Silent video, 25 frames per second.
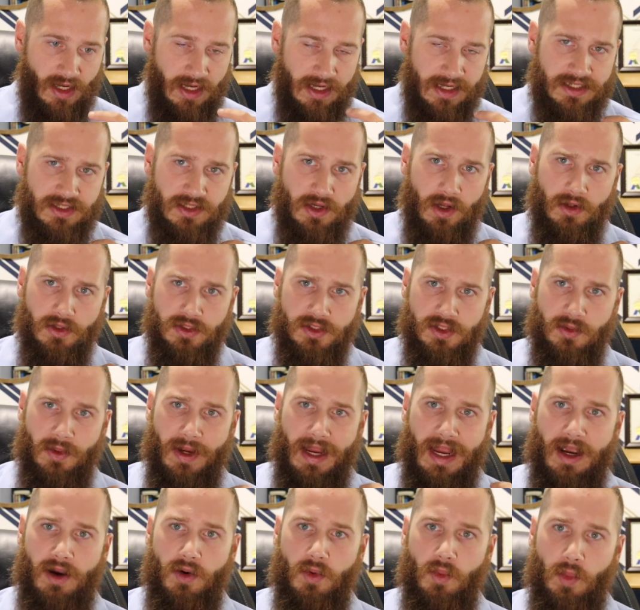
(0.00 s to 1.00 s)
it's also
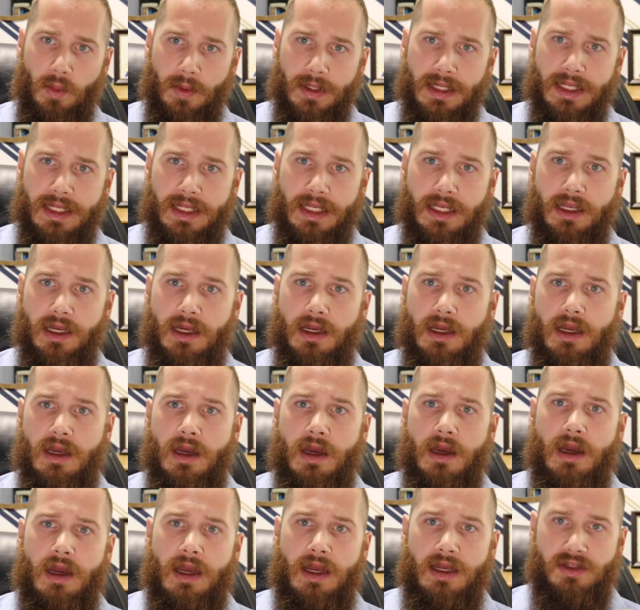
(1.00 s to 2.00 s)
how we,
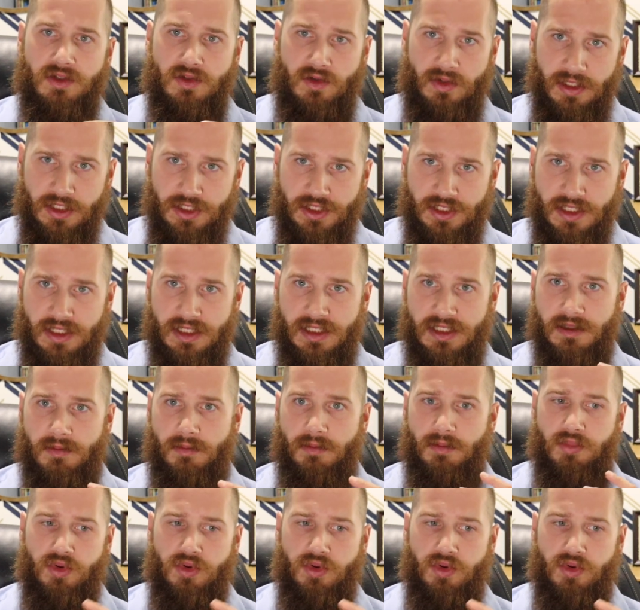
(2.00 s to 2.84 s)
as Christians,